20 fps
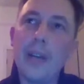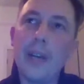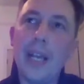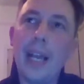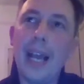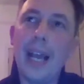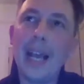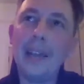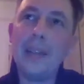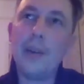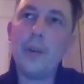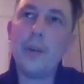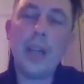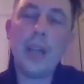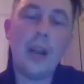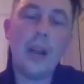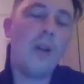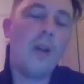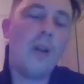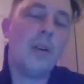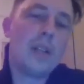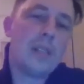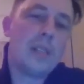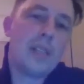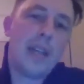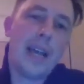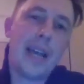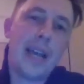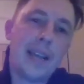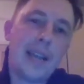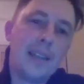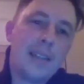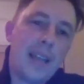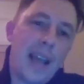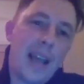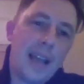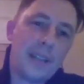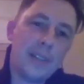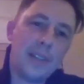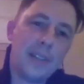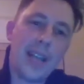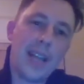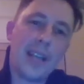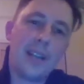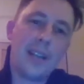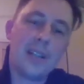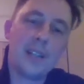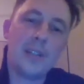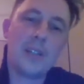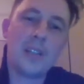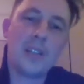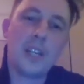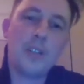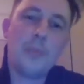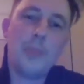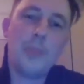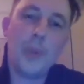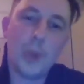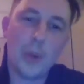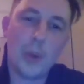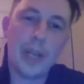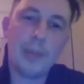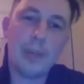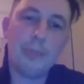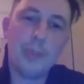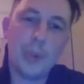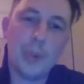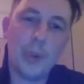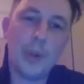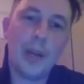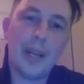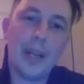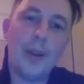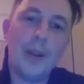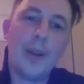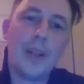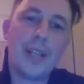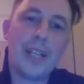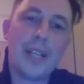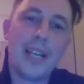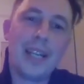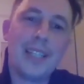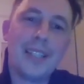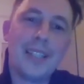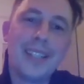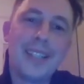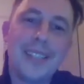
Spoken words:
it and they'll no longer say, Dad, you take us on such boring holidays.